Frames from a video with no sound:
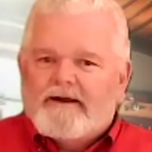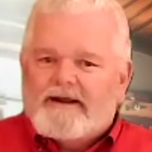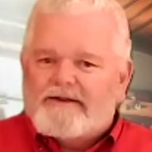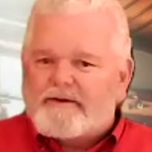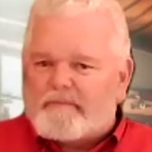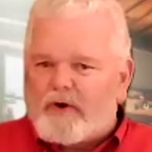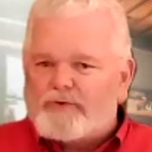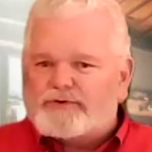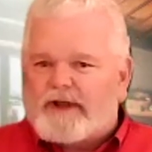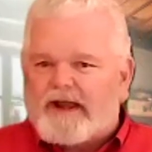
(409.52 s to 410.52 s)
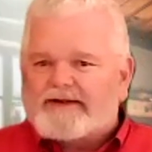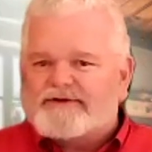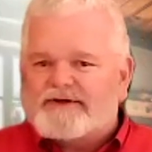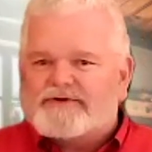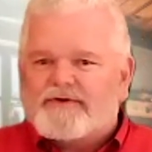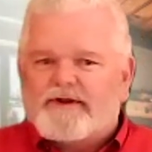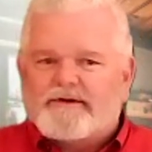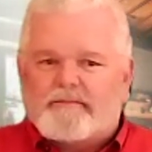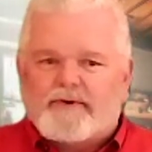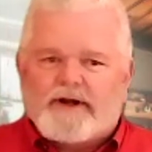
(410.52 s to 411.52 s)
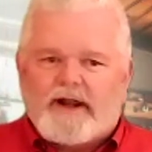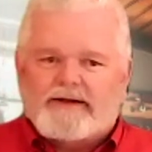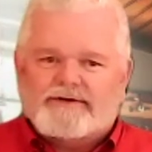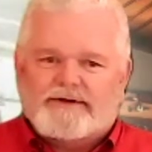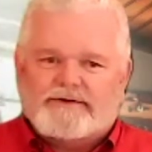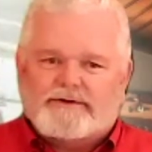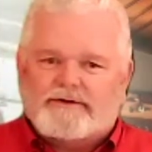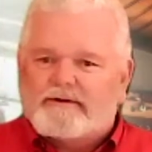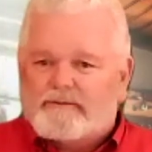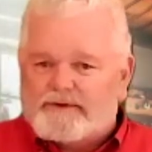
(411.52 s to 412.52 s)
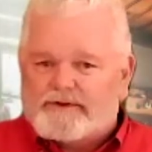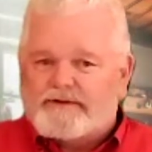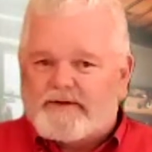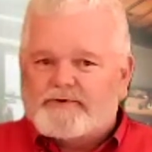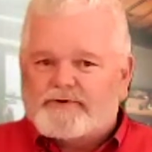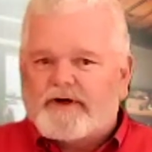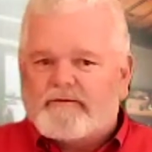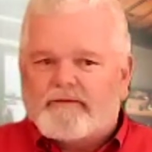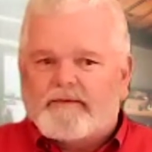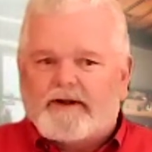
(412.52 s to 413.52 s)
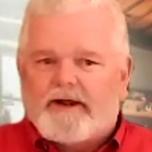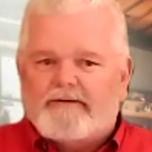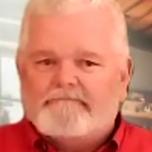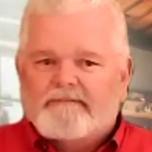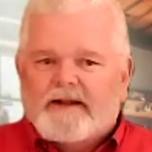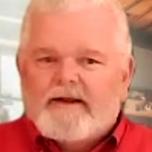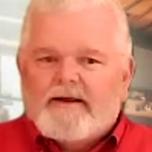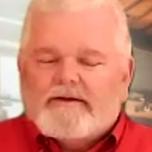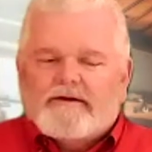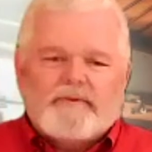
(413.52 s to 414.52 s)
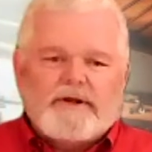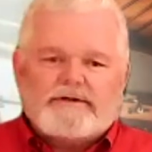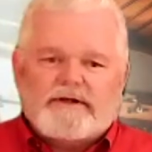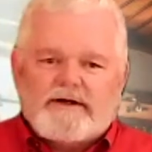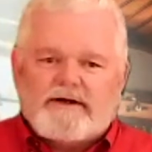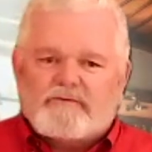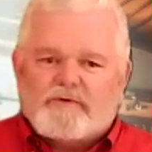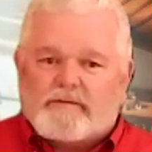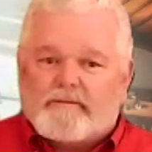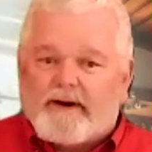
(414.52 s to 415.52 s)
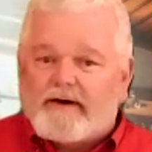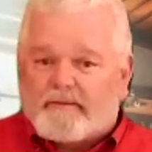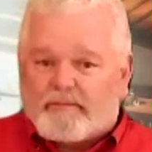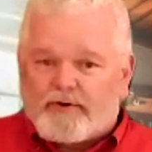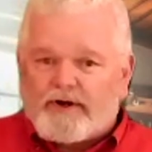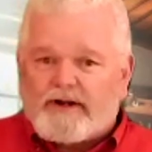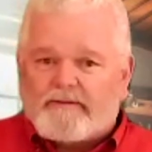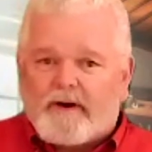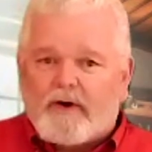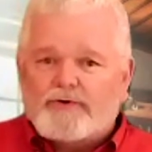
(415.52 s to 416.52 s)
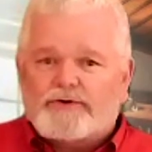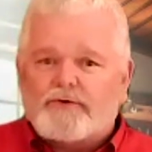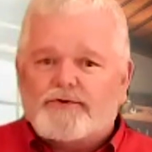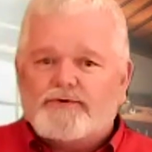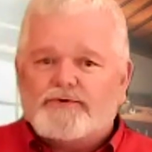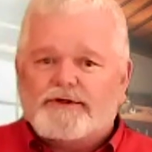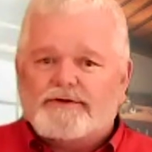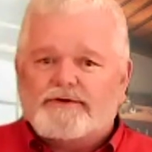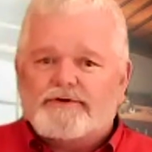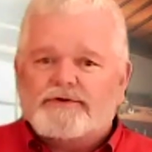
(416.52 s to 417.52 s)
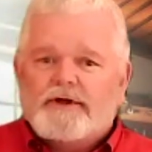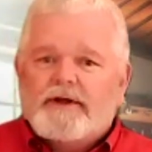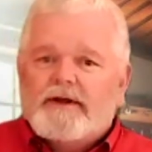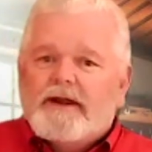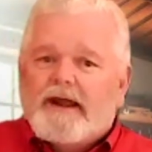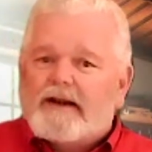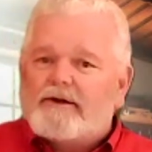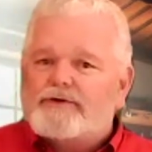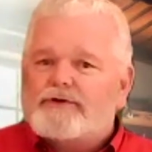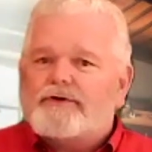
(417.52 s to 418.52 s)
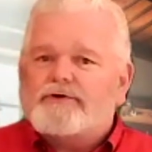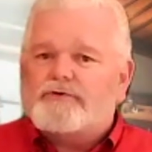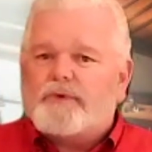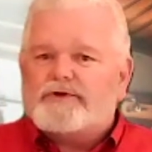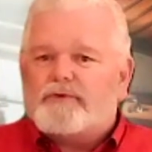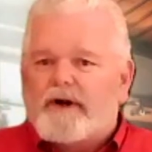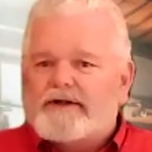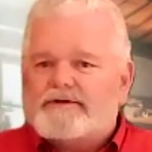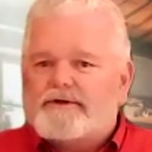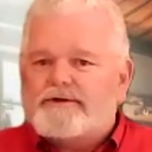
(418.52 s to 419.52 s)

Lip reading: in the post-CAT sensor than the pre-CAT sensor, which is upstream from the CAT. The PCM will compare the pre and post O2 sensors, and it looks at their switch rates to